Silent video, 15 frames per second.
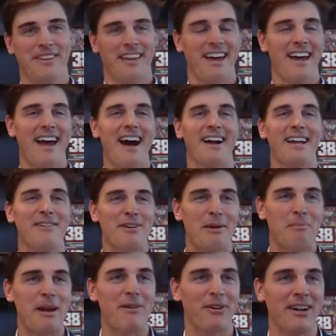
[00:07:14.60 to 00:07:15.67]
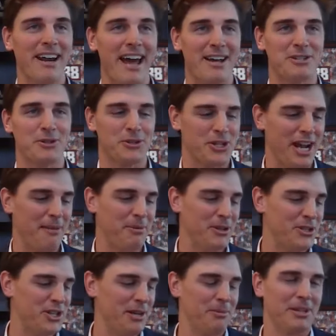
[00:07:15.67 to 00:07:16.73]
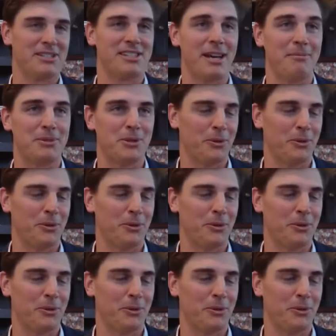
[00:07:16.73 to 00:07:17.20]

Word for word: Hey, I'll give up every national championship except